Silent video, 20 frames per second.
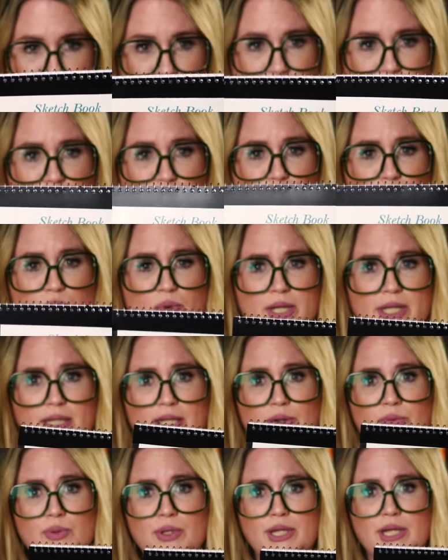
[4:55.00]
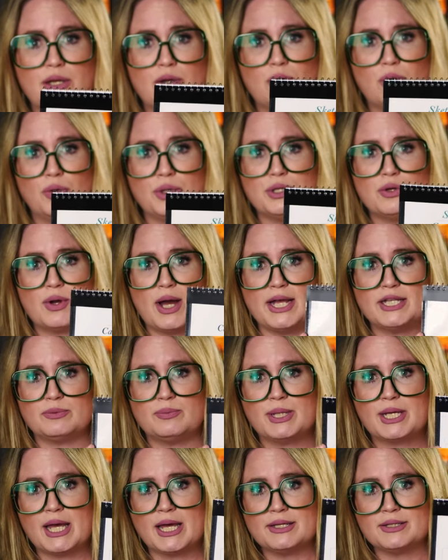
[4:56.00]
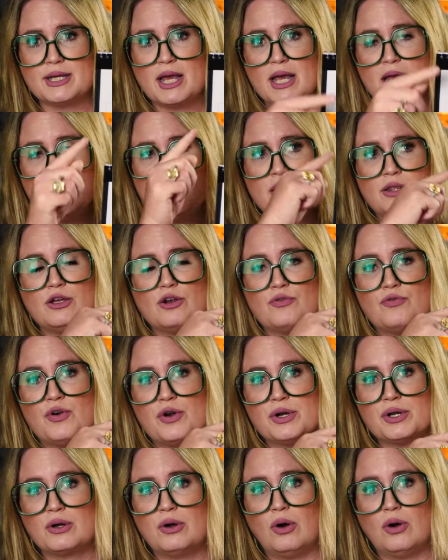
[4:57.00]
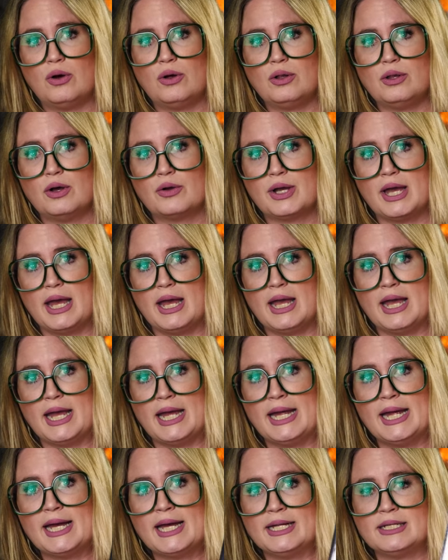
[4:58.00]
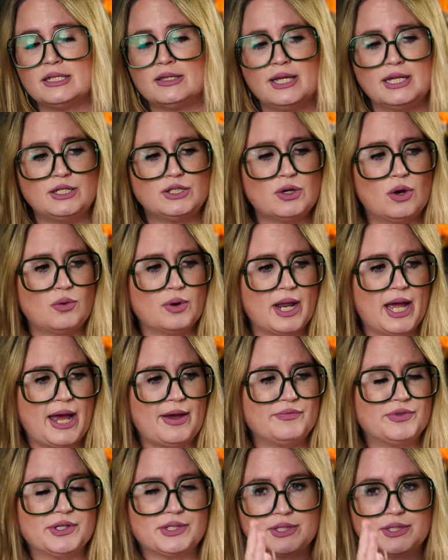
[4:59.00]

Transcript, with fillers: these are really, really cool, you guys, because they're vertical, okay, and they don't have the